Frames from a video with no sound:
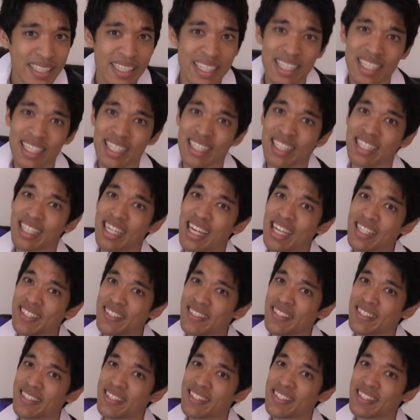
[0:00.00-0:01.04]
He didn't
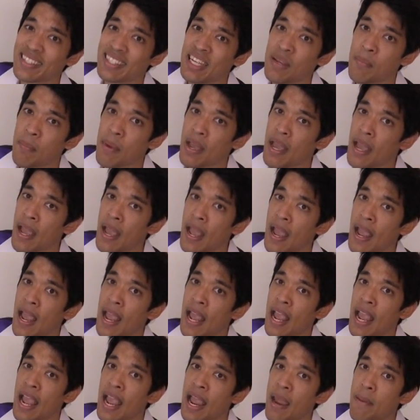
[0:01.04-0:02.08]
actually sleep.
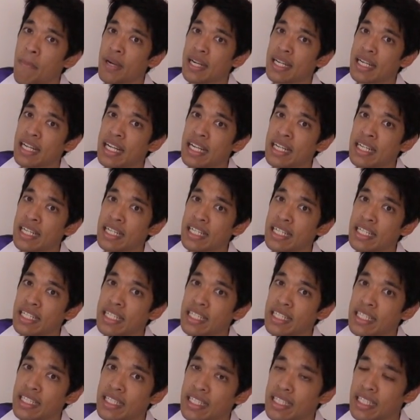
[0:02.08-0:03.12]
He pretended to
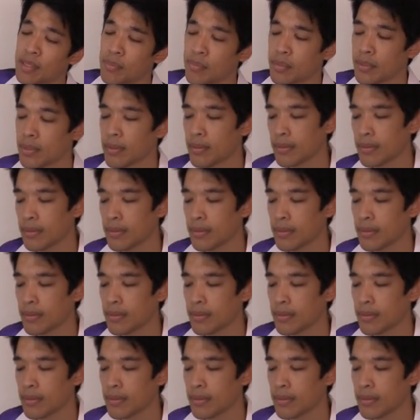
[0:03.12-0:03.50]
sleep.